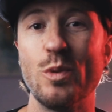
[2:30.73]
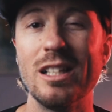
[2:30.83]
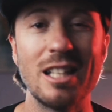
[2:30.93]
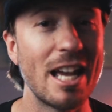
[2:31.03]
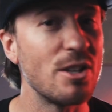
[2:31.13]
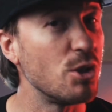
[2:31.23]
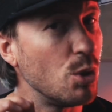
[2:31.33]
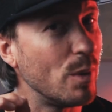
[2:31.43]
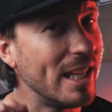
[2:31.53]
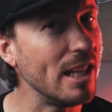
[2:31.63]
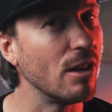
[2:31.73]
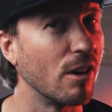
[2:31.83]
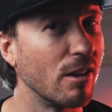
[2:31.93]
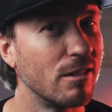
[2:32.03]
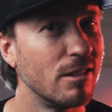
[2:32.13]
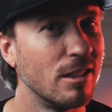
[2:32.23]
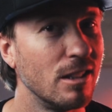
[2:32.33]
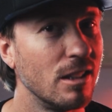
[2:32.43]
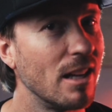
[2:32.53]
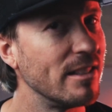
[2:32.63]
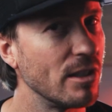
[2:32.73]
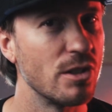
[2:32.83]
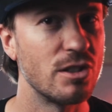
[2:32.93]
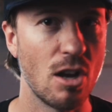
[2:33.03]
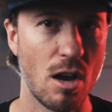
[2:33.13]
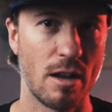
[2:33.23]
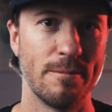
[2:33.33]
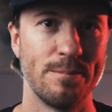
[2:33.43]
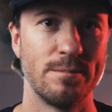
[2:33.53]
realize you hear until it's gone.